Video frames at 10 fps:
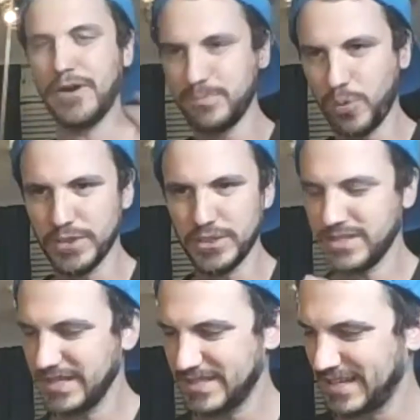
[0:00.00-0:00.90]
front
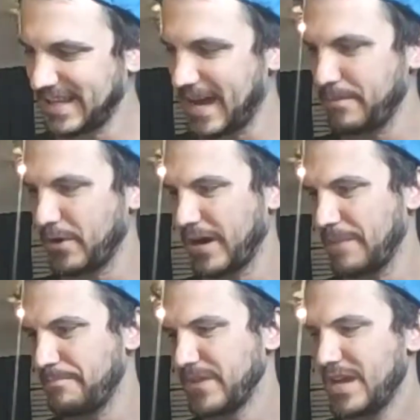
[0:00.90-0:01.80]
porches, things like that.
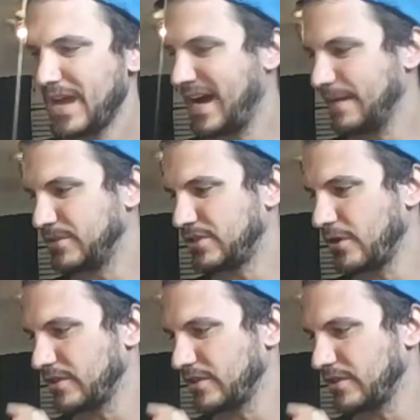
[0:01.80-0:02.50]
Okay. So